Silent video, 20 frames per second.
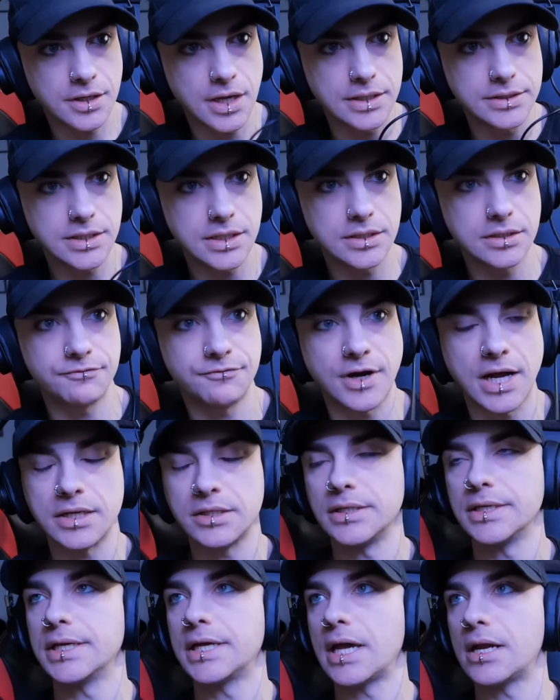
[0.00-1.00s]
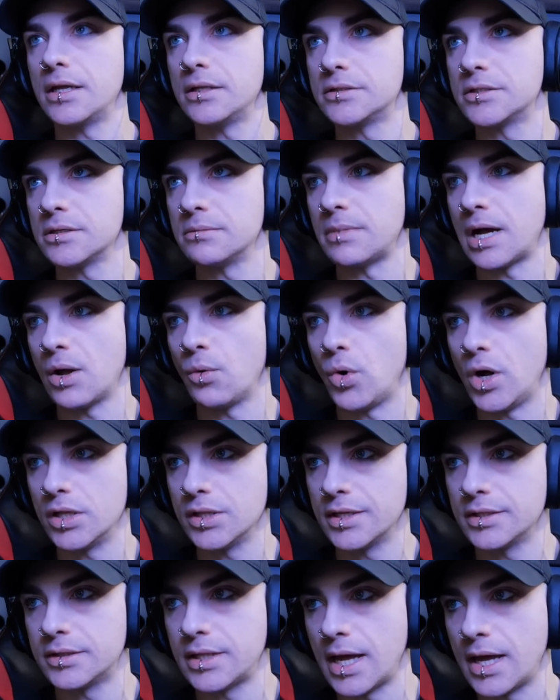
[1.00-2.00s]
I did finally get into my
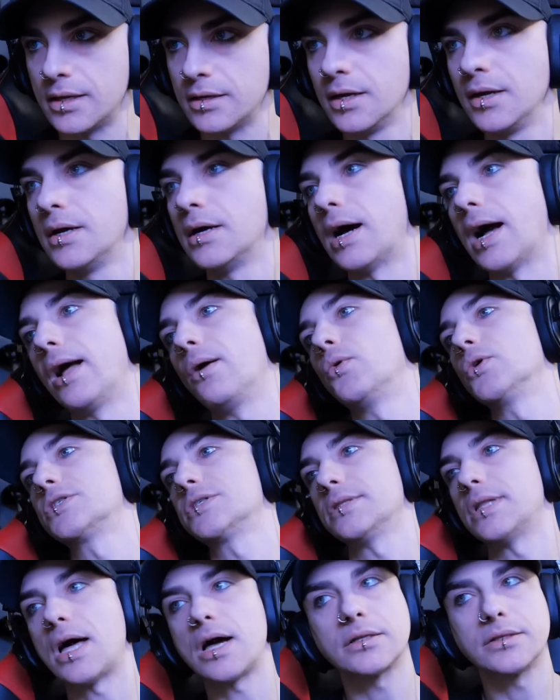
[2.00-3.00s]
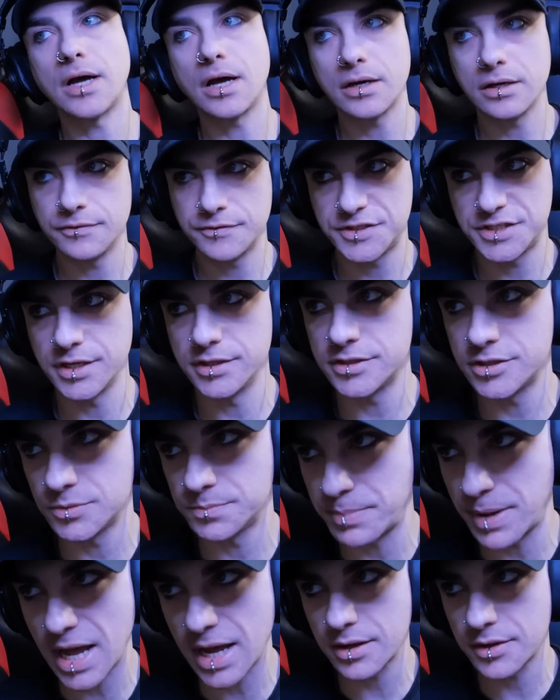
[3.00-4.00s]
wallet that I was locked out of since
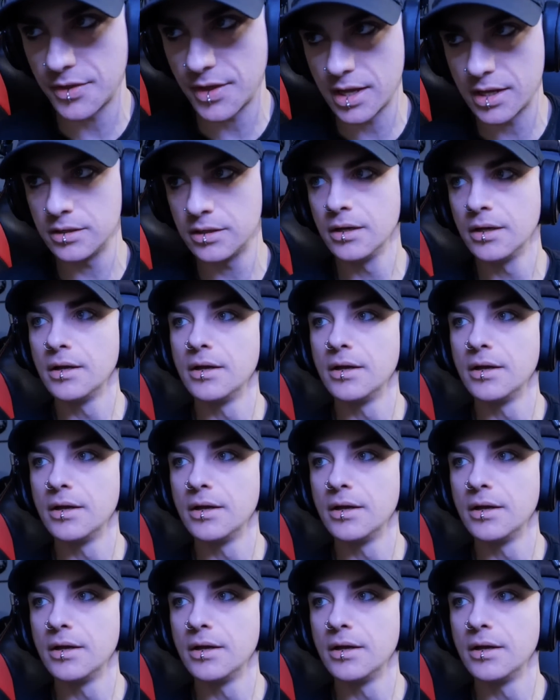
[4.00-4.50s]
back then,